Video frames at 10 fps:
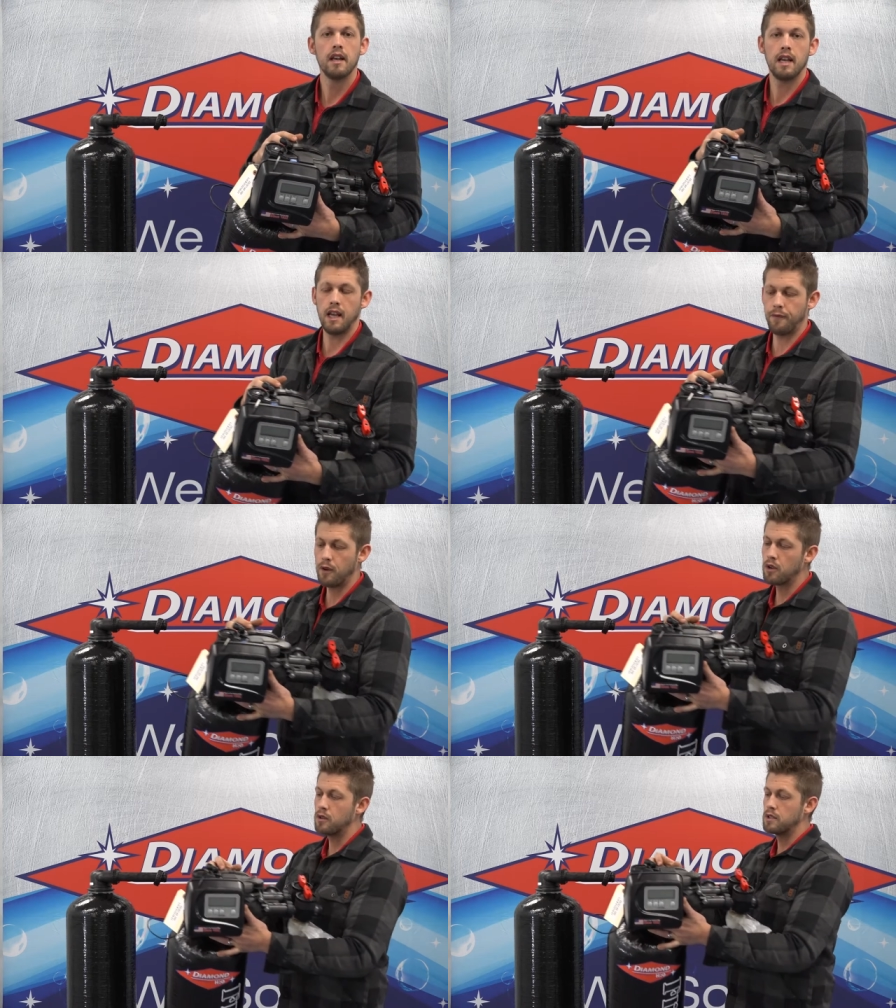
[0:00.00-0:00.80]
If
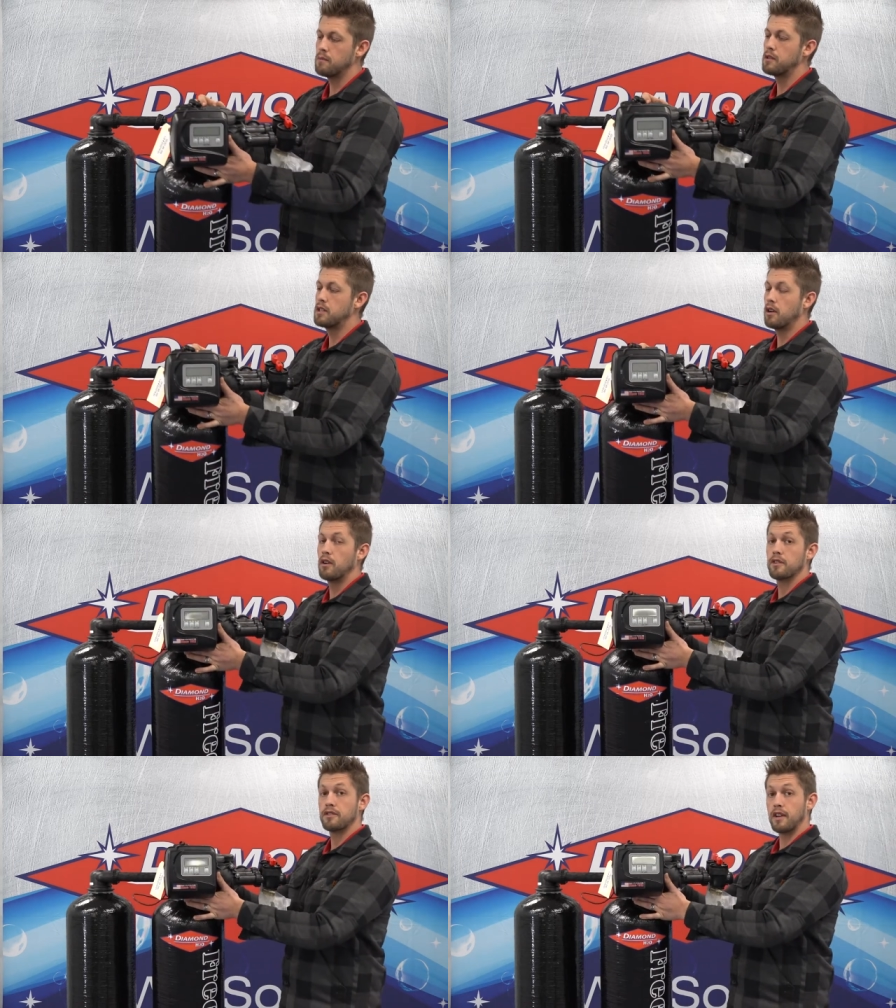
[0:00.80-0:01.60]
you're using
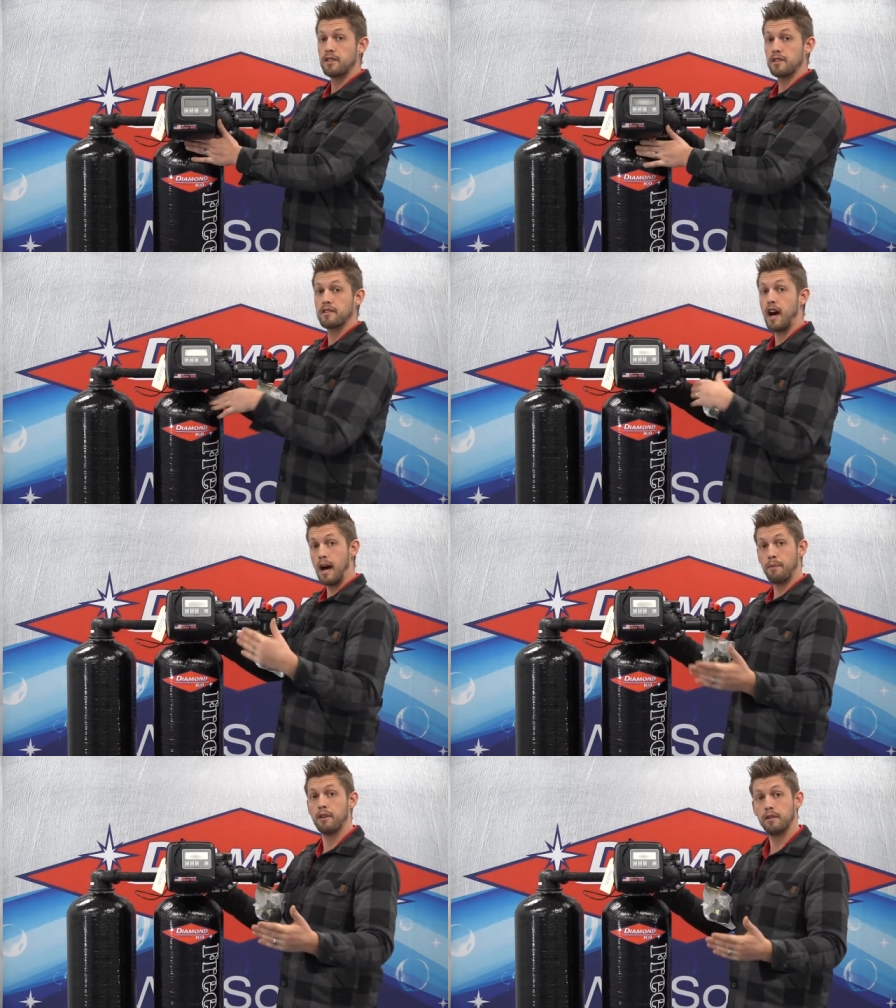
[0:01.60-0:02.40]
materials such as
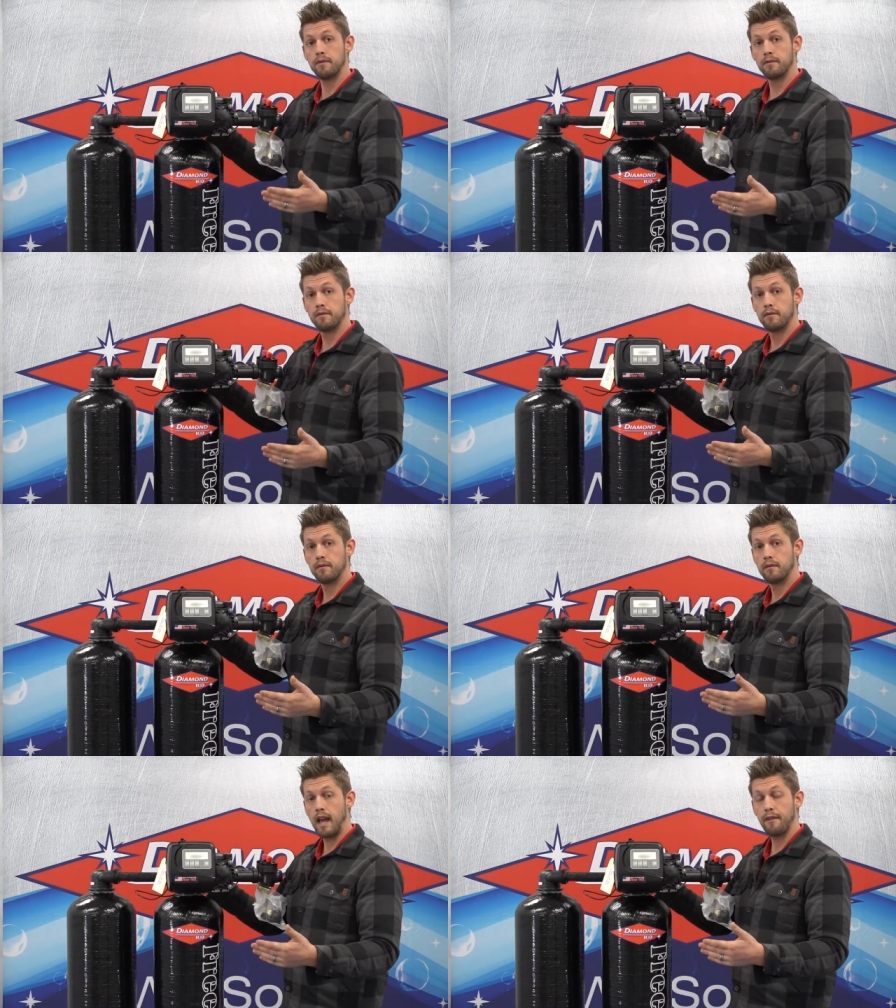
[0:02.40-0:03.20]
copper,
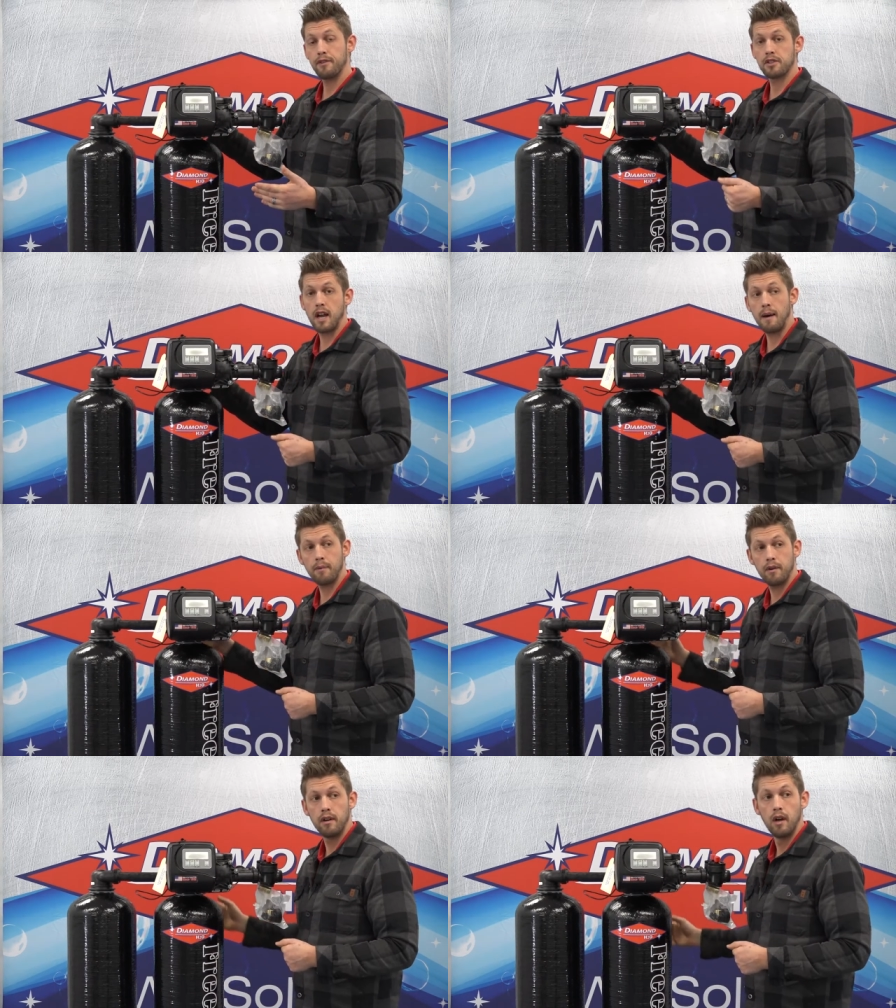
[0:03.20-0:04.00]
half inch
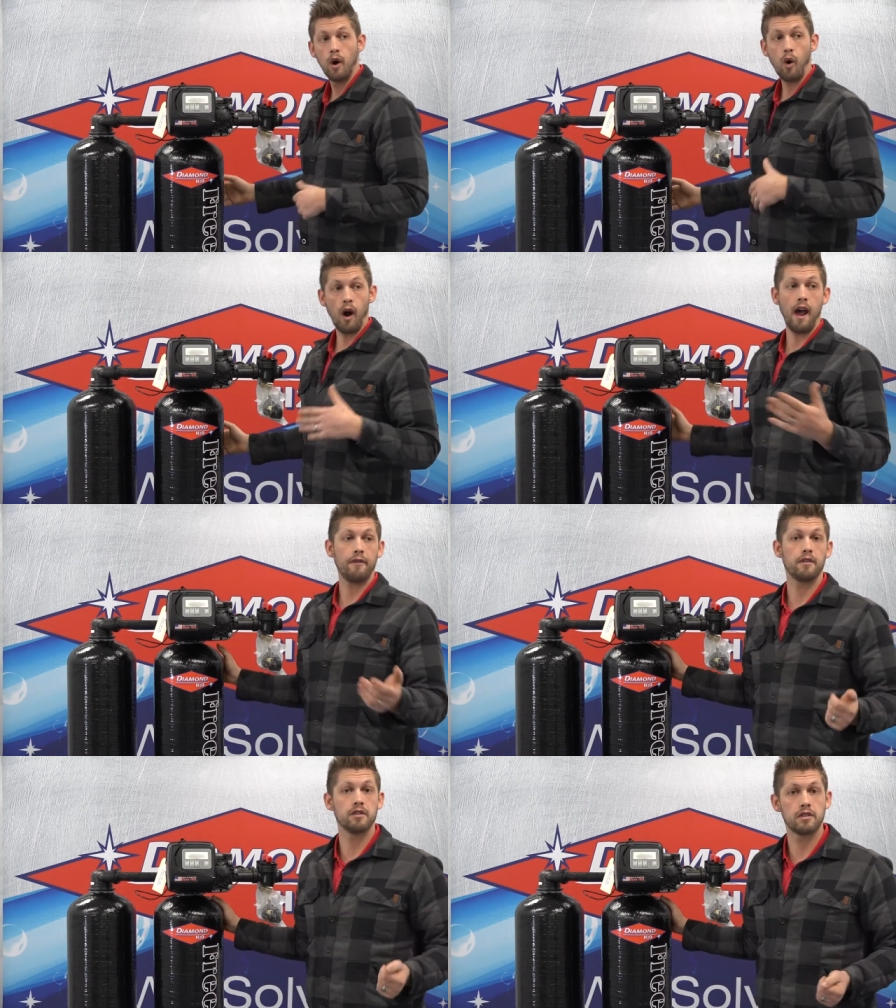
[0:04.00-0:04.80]
copper, or
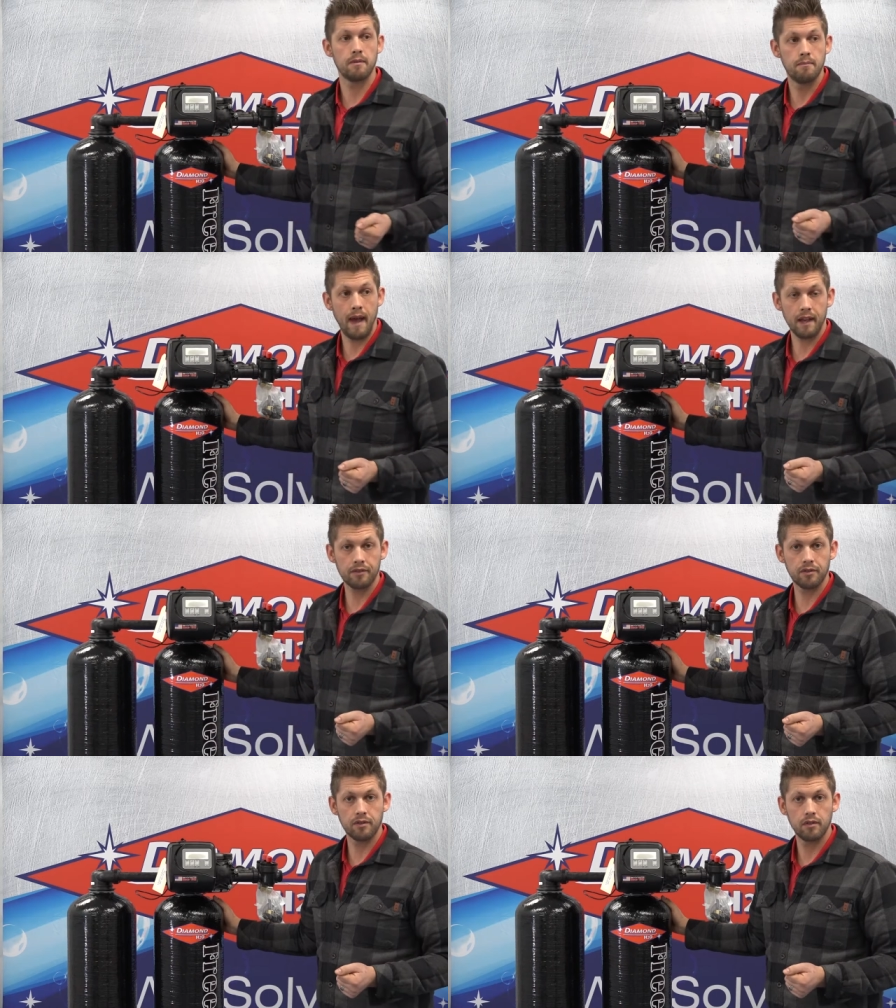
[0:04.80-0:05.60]
half inch
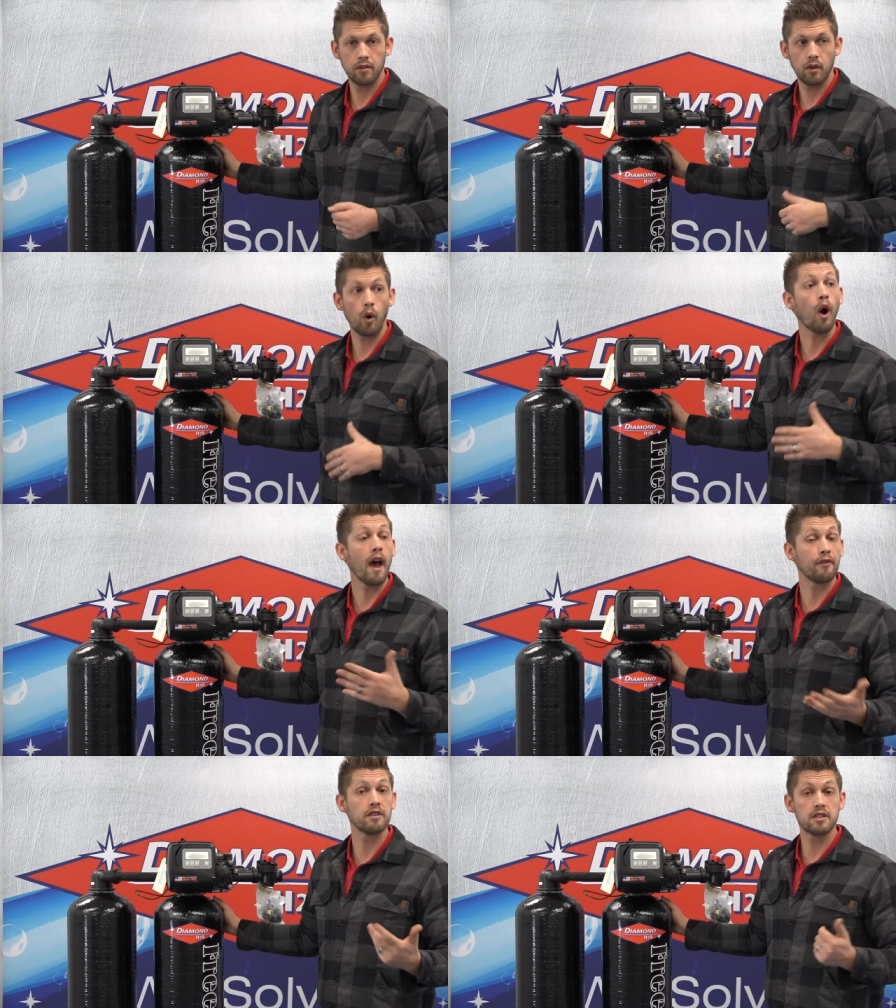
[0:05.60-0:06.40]
PEX, or
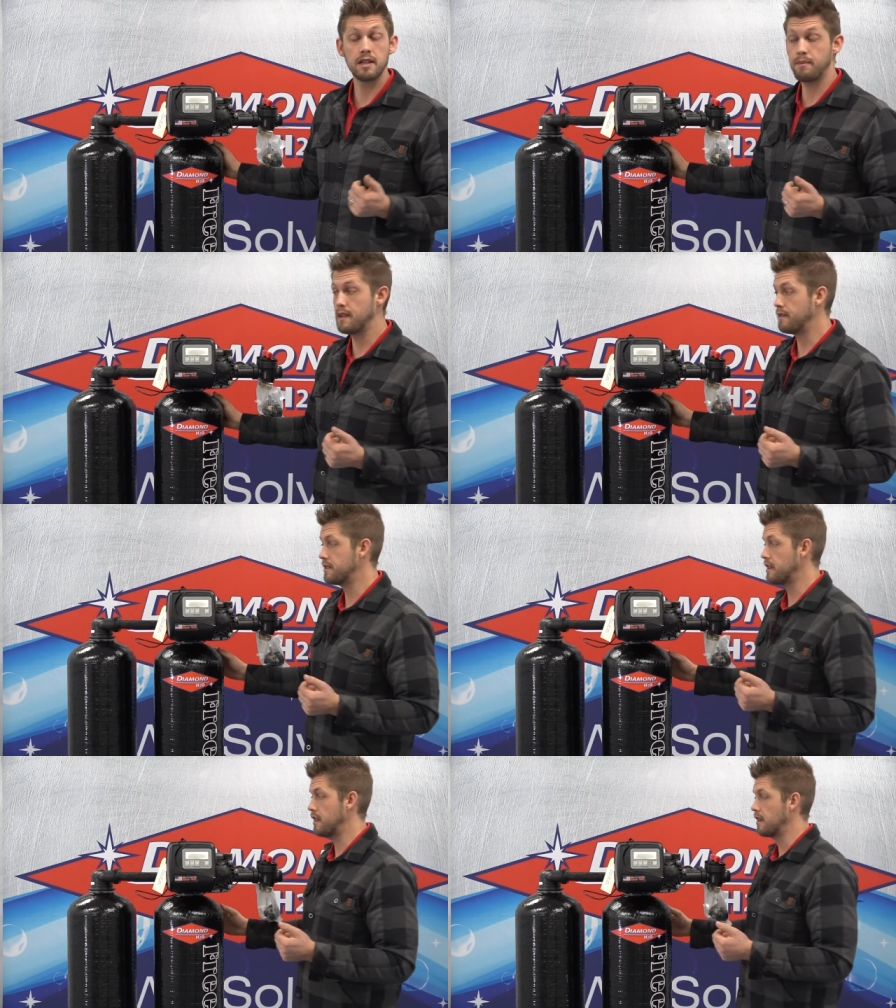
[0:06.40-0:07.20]
half inch
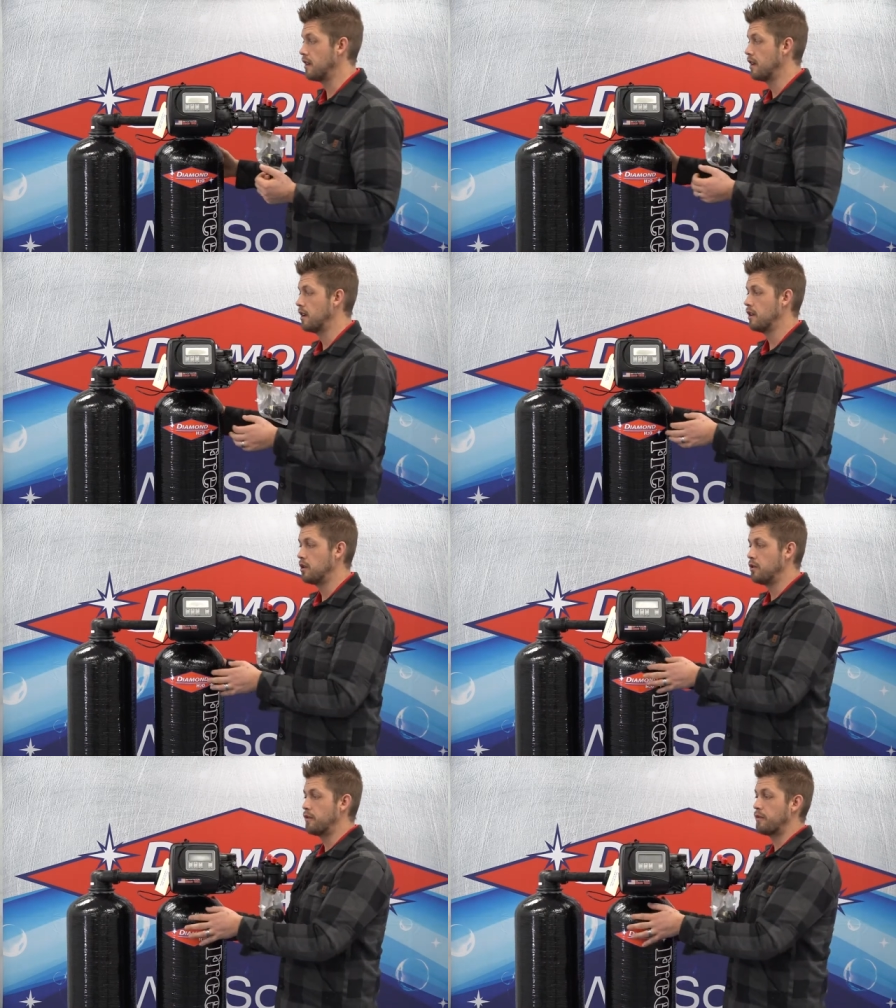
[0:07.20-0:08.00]
CPVC,
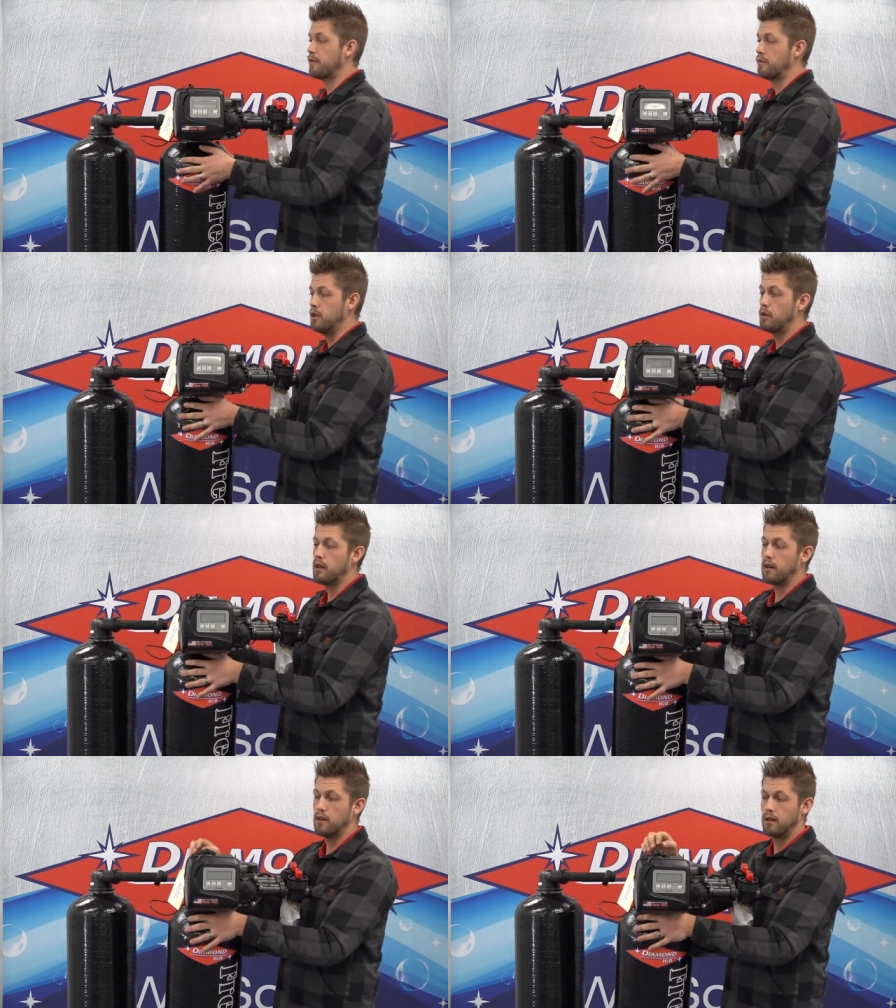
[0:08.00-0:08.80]
you, you
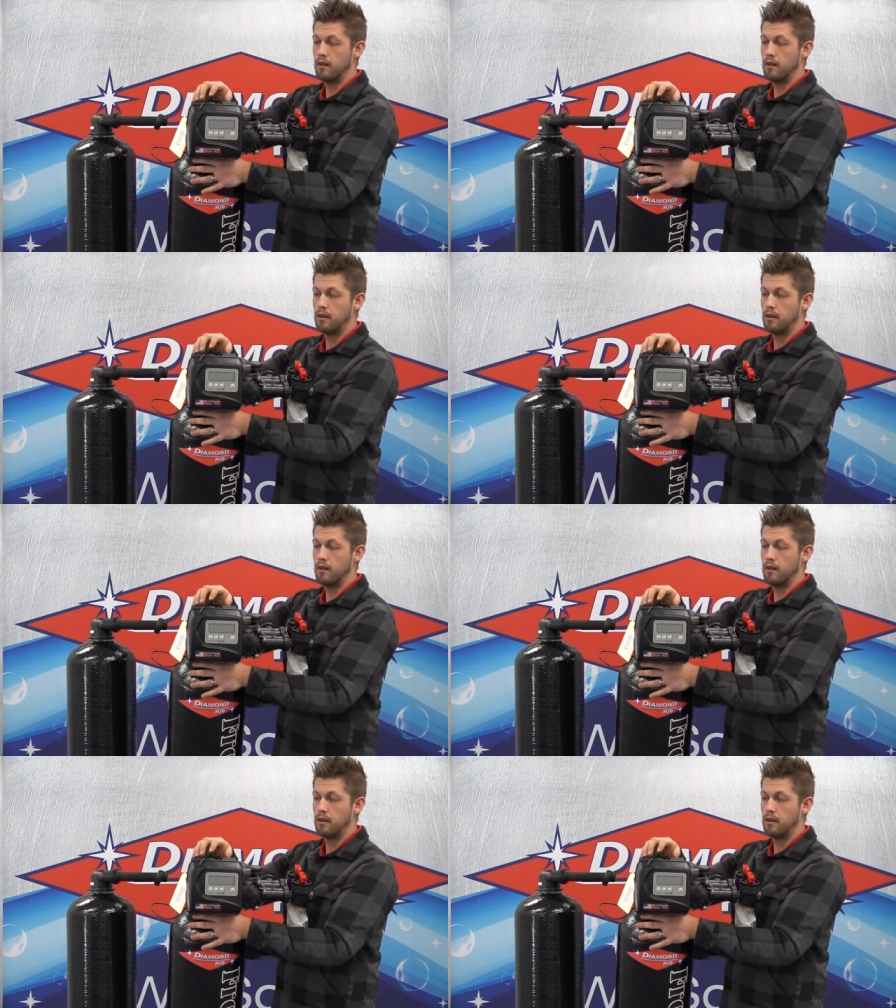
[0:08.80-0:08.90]
can